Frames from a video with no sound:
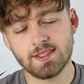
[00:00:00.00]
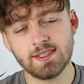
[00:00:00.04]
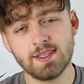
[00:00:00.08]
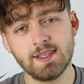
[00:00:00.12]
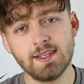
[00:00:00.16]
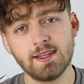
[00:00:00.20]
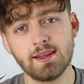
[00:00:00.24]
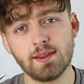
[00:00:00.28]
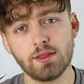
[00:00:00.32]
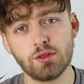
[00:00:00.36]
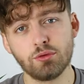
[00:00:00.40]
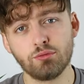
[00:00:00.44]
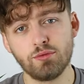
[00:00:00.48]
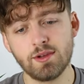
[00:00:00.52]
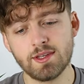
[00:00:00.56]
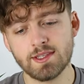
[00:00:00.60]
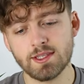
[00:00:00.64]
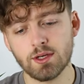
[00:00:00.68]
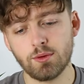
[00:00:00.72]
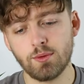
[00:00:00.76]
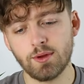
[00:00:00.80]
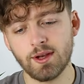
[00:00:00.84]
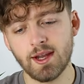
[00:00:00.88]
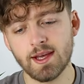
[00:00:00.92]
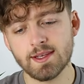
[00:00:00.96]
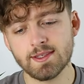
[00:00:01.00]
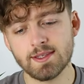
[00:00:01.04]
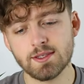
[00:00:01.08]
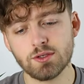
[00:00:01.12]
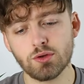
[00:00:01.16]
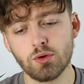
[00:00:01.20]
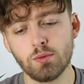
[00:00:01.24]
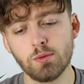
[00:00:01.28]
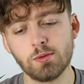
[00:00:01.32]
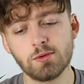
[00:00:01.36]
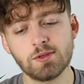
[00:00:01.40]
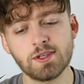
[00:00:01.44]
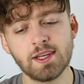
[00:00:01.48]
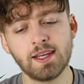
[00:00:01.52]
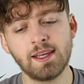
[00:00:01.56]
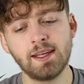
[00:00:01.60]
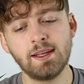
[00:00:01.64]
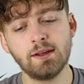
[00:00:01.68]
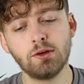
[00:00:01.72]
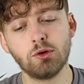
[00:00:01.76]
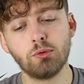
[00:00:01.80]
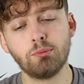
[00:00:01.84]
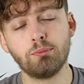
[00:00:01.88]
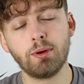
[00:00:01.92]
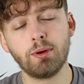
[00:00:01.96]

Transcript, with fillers: see that the retail one has this almost heel